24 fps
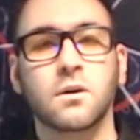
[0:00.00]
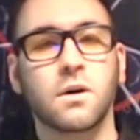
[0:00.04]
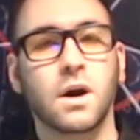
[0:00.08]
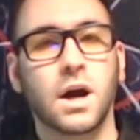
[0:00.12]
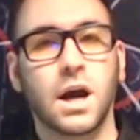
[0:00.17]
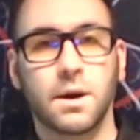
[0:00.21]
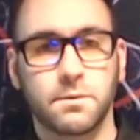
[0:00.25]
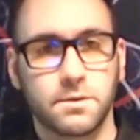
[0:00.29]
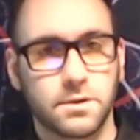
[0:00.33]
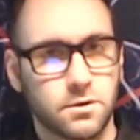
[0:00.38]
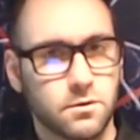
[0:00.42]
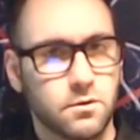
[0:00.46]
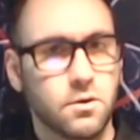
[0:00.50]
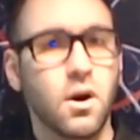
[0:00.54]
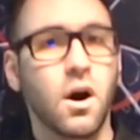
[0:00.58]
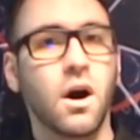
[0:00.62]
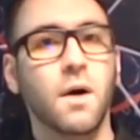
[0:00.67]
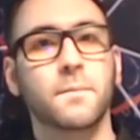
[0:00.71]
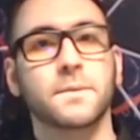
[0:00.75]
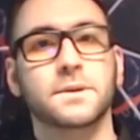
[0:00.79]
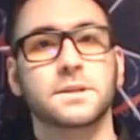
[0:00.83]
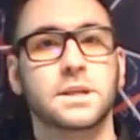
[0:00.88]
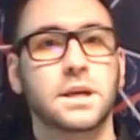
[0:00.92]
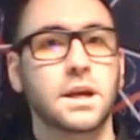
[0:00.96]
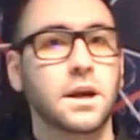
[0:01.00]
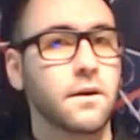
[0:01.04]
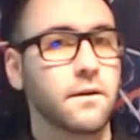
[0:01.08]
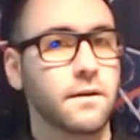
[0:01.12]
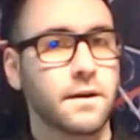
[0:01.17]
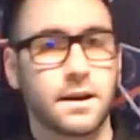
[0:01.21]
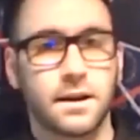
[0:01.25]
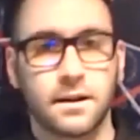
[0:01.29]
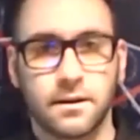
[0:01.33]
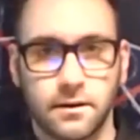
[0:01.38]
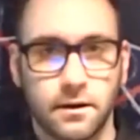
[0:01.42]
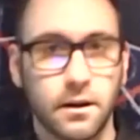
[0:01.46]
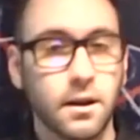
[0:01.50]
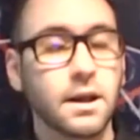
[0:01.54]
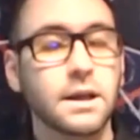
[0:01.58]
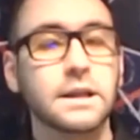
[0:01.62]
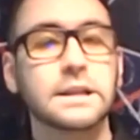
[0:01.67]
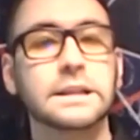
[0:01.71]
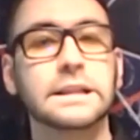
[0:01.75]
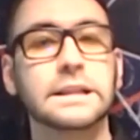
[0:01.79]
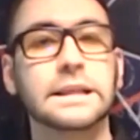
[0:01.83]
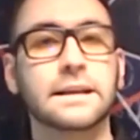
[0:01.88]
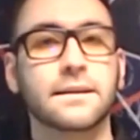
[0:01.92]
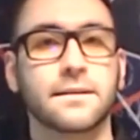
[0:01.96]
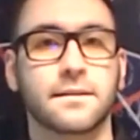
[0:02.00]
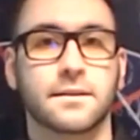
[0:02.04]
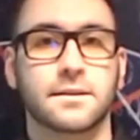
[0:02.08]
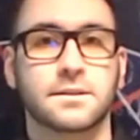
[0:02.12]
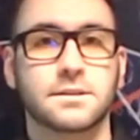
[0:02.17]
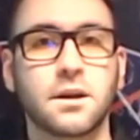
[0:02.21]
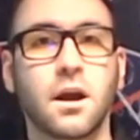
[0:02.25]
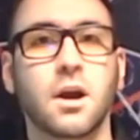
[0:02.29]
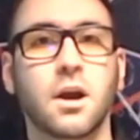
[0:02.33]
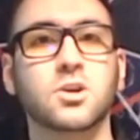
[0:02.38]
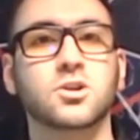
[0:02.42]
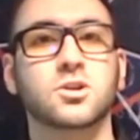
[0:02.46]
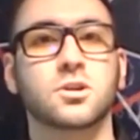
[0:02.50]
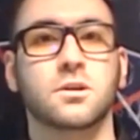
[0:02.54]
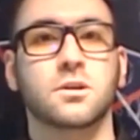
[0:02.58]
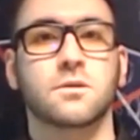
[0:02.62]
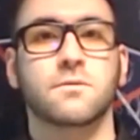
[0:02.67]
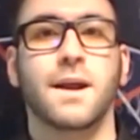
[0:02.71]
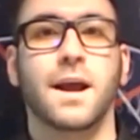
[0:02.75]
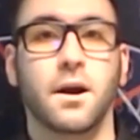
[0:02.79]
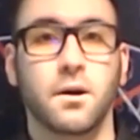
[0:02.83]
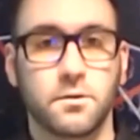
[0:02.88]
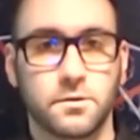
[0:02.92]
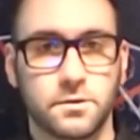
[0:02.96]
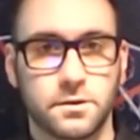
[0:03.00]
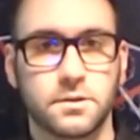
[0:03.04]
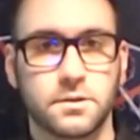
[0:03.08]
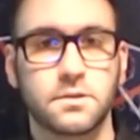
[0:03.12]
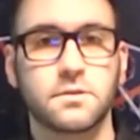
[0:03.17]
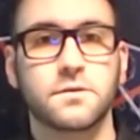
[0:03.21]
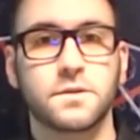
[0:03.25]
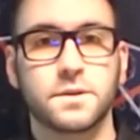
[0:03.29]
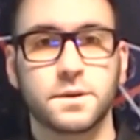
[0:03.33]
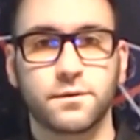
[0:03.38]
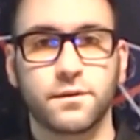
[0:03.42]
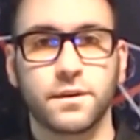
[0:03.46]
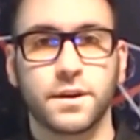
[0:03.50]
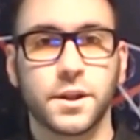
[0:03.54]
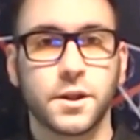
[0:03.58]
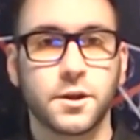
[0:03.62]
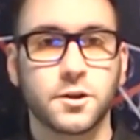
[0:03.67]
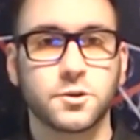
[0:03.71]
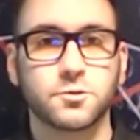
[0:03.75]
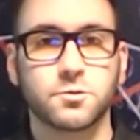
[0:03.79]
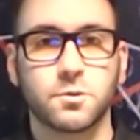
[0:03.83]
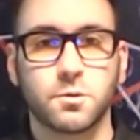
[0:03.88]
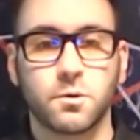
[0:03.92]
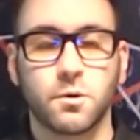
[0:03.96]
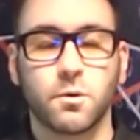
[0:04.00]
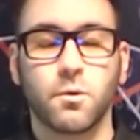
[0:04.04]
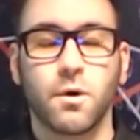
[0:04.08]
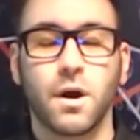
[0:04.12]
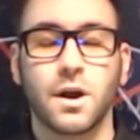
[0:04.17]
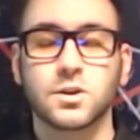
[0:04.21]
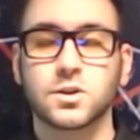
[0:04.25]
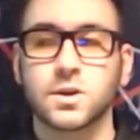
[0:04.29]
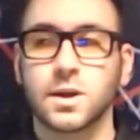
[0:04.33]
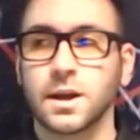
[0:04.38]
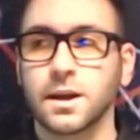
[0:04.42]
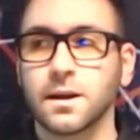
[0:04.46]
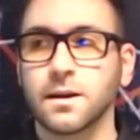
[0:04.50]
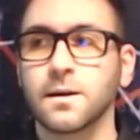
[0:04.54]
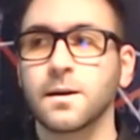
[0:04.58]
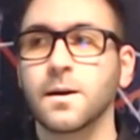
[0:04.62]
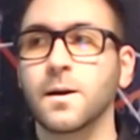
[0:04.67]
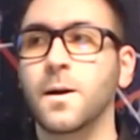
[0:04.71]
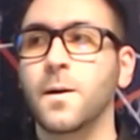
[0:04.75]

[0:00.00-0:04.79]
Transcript: I would do commentary and lead a discussion around these videos we were watching.